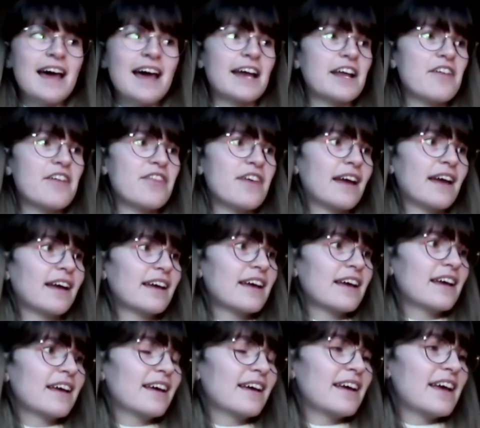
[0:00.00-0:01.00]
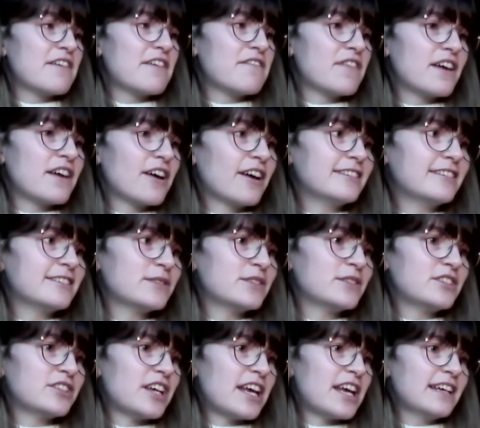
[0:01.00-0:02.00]
And I think if they go to a
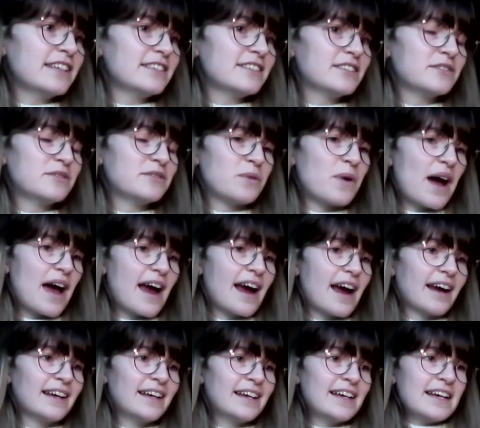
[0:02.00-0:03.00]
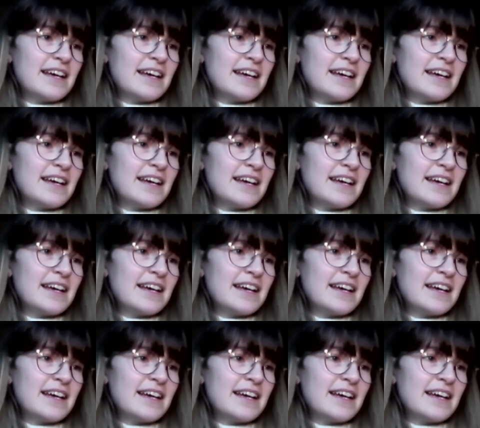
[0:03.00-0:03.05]
church where